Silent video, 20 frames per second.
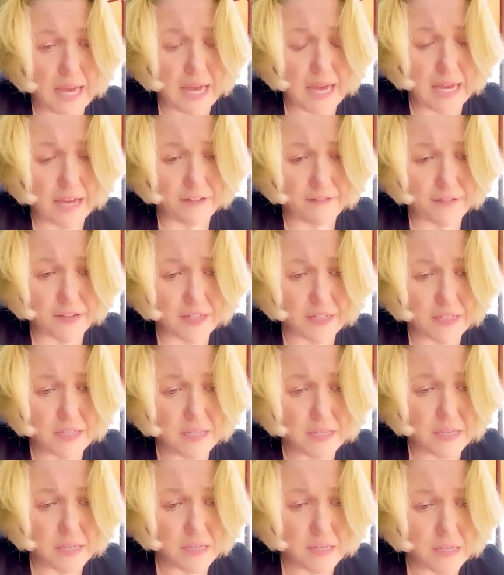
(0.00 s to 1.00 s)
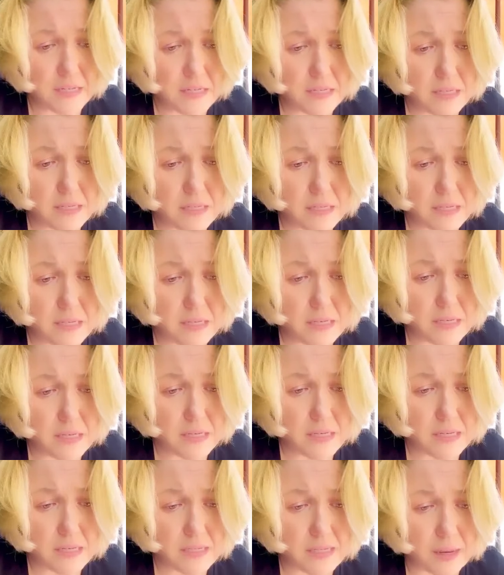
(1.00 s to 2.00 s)
If it's
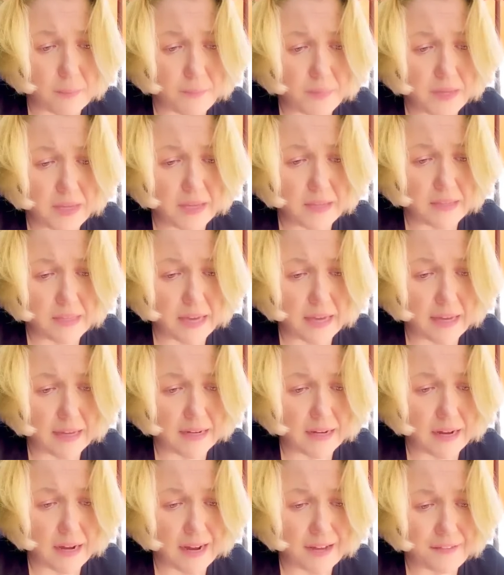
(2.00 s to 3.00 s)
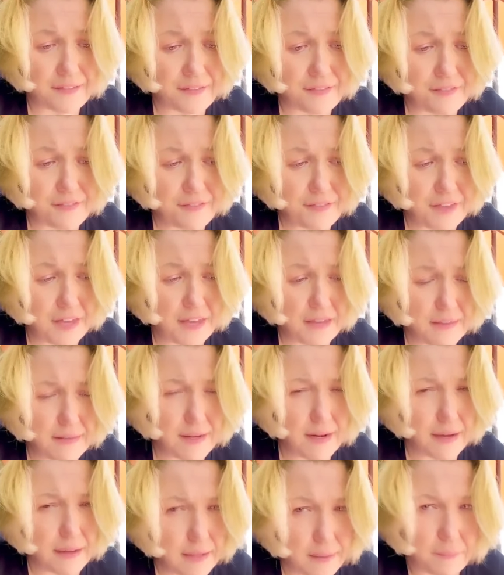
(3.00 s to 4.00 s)
something that I think
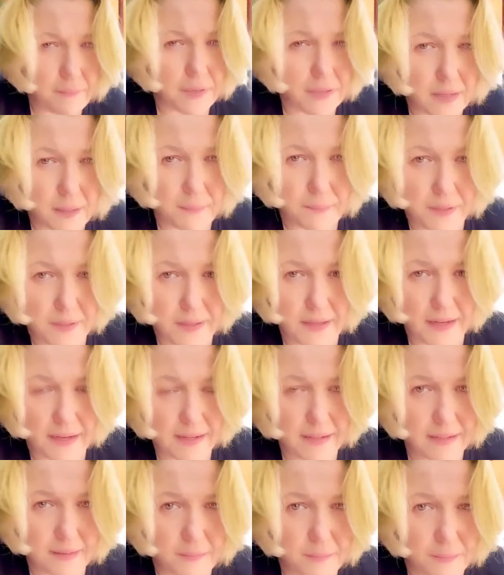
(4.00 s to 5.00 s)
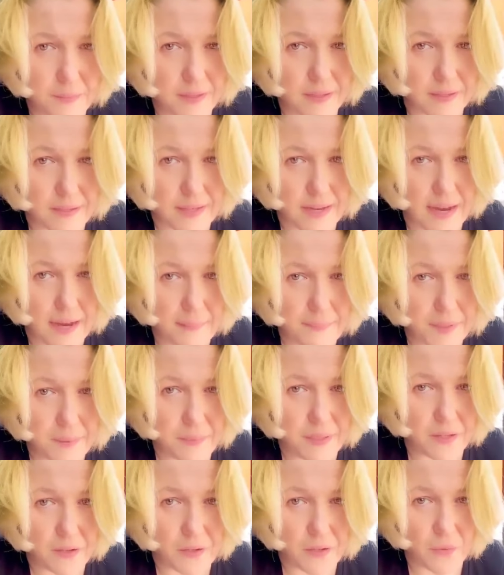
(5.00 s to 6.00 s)
that I can manipulate because I happen to
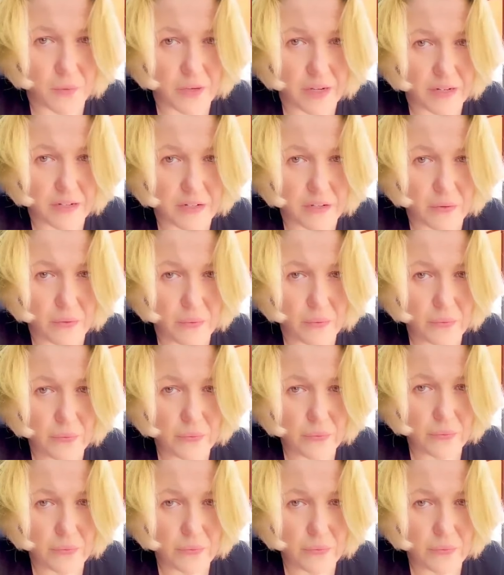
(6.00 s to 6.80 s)
be good at what I do,